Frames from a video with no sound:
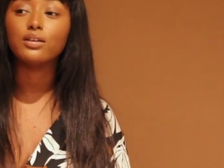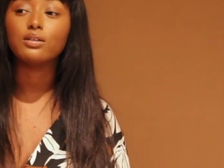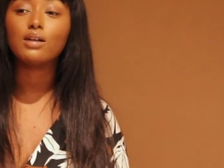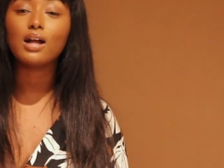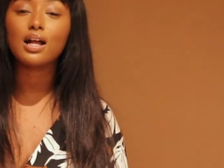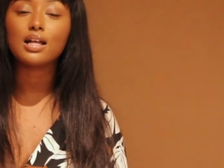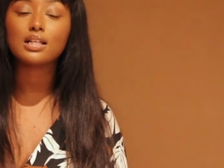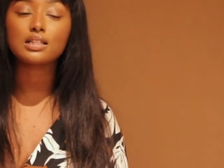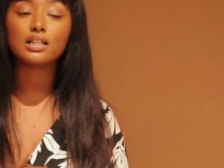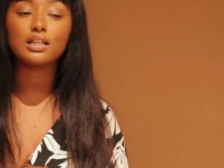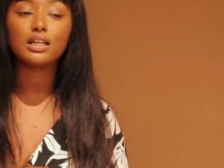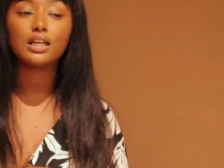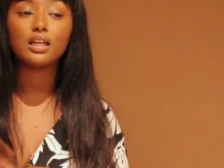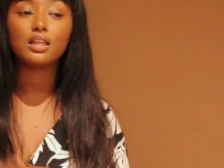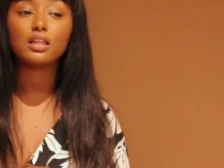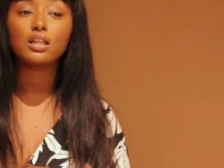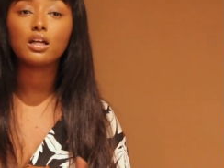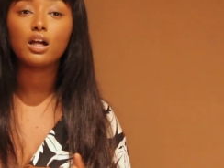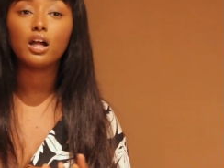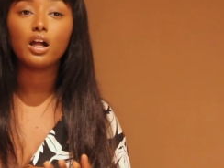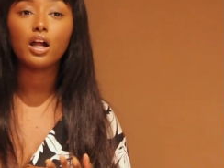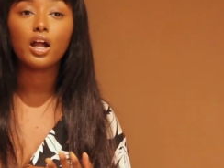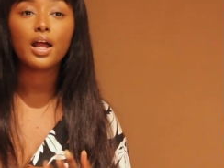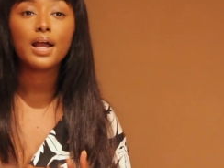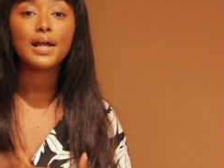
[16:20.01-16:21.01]
You guys could
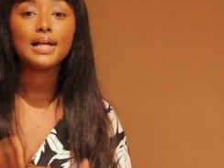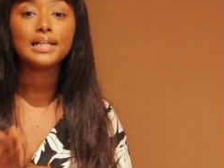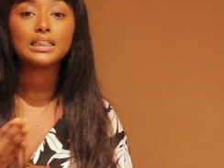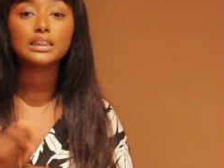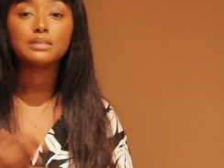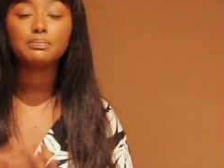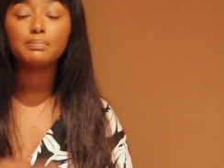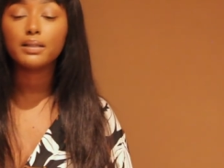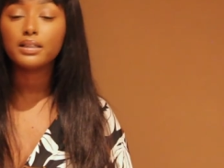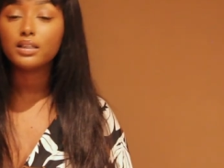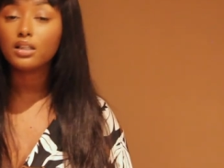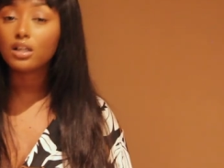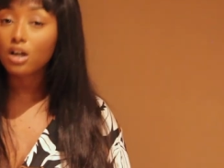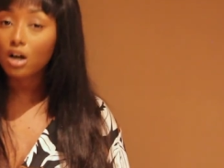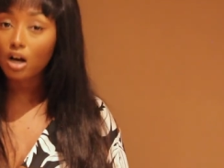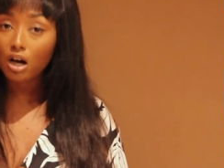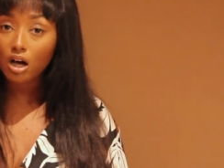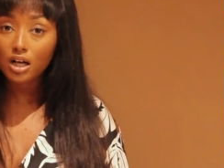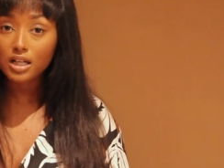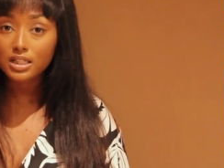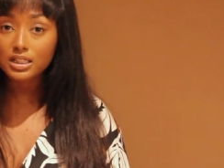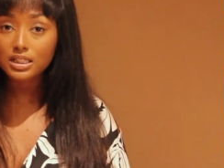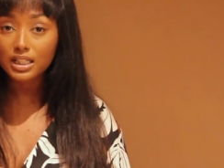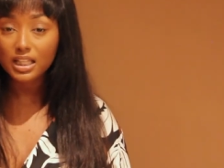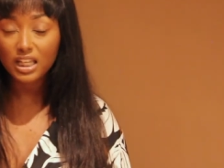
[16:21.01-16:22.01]
either split the
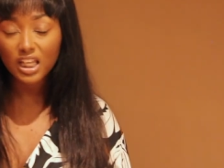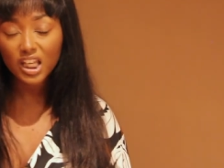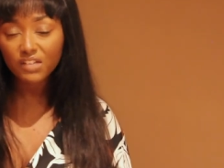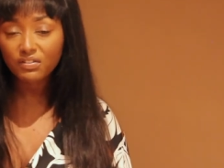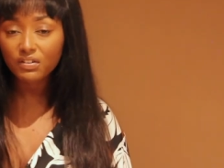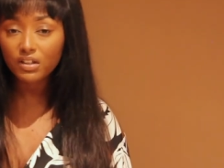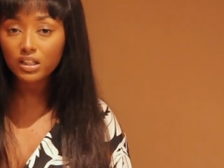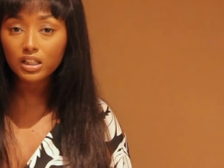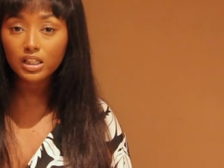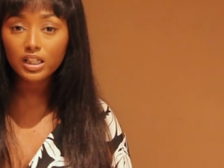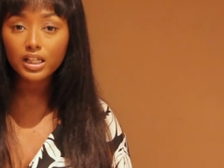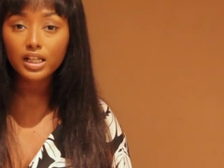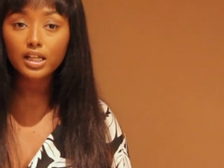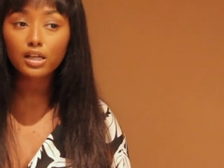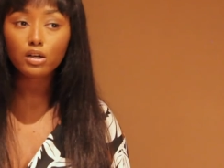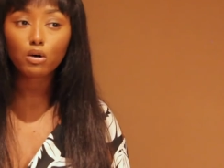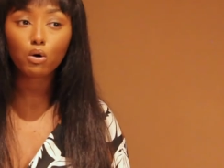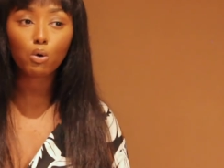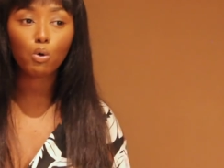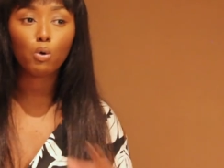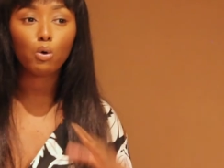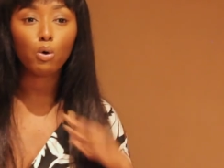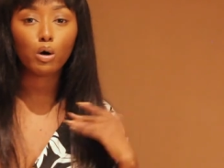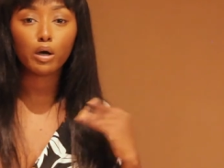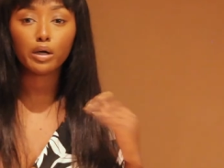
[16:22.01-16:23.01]
cost evenly
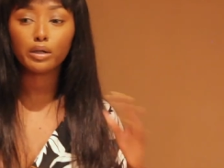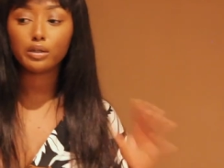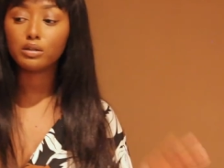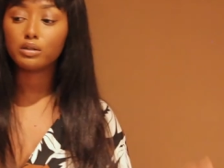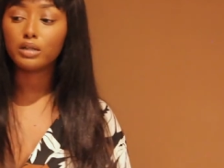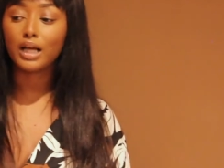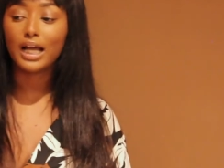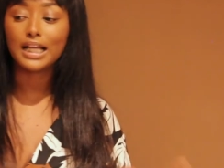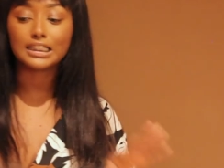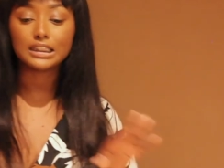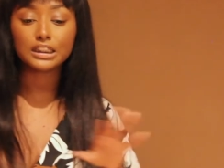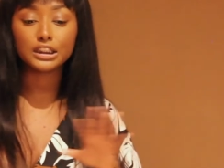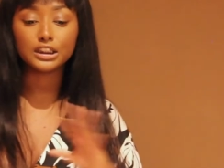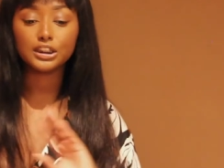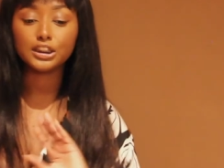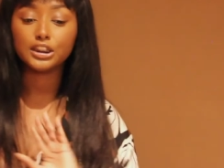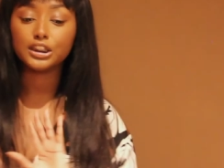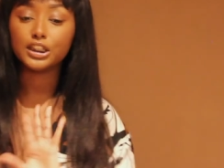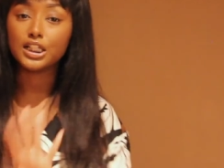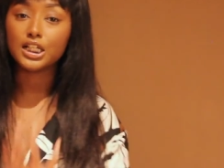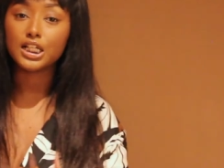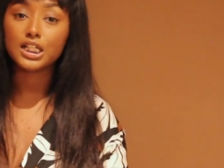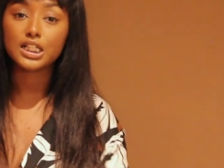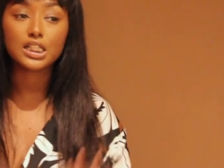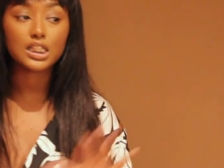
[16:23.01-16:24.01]
or you guys can
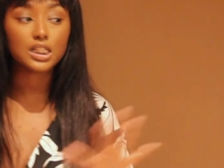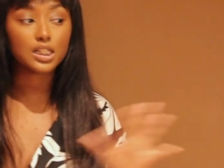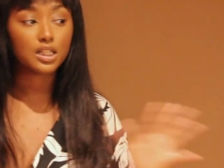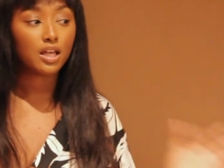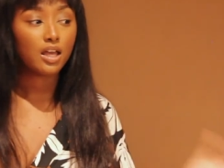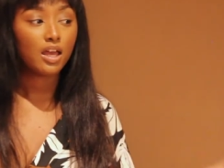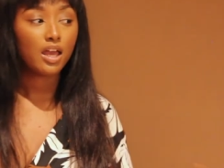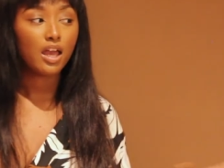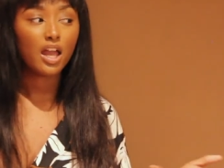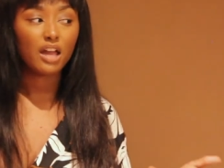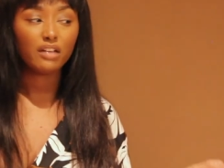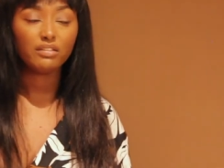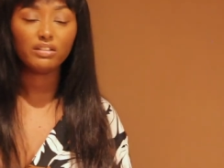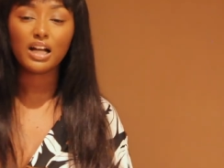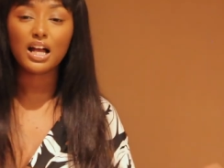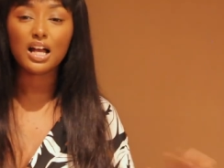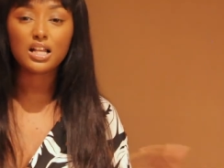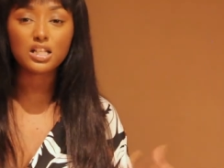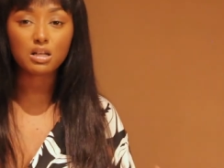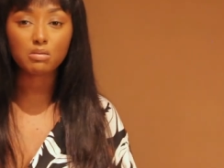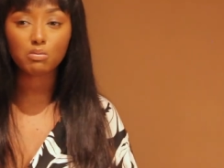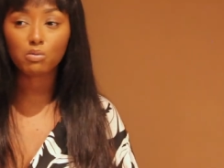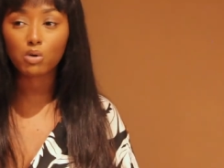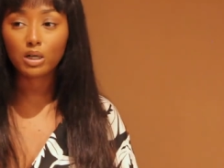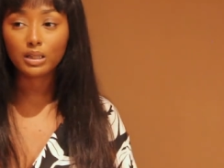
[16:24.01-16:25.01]
just, if you
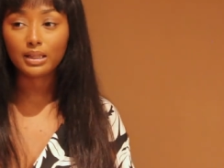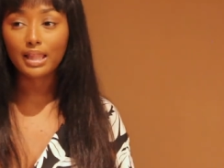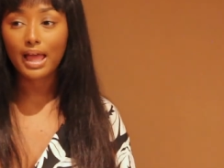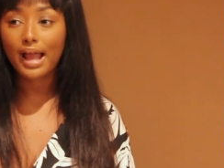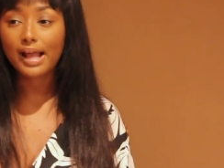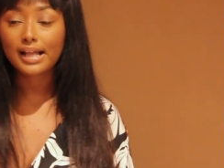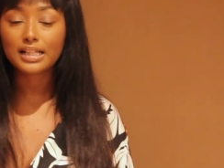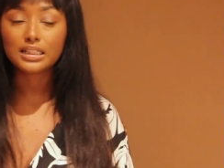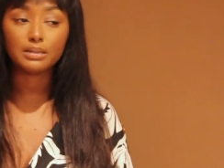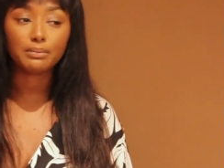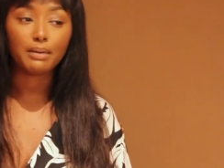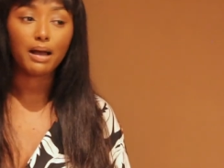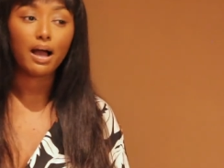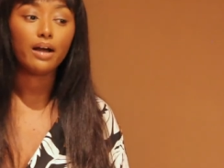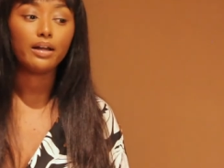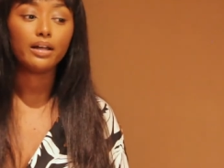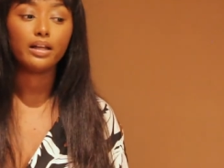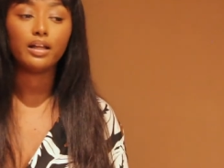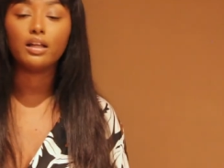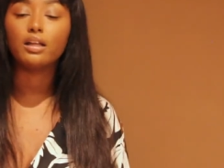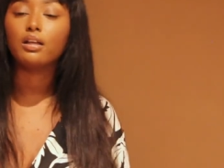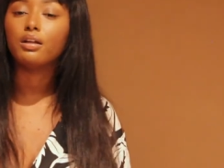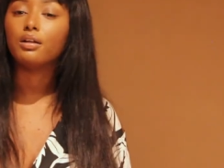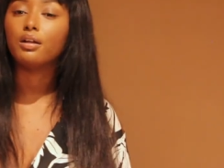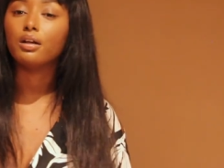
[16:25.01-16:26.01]
guys are more lax about
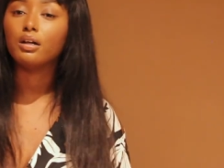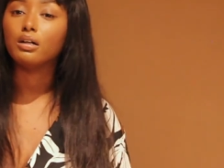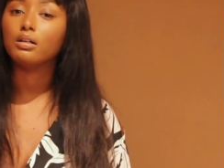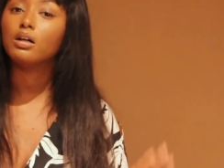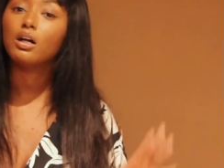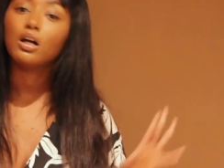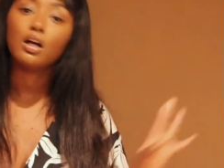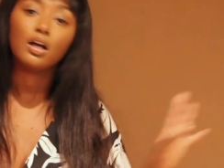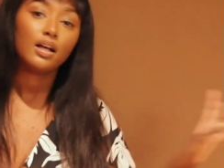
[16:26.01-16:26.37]
it, you know,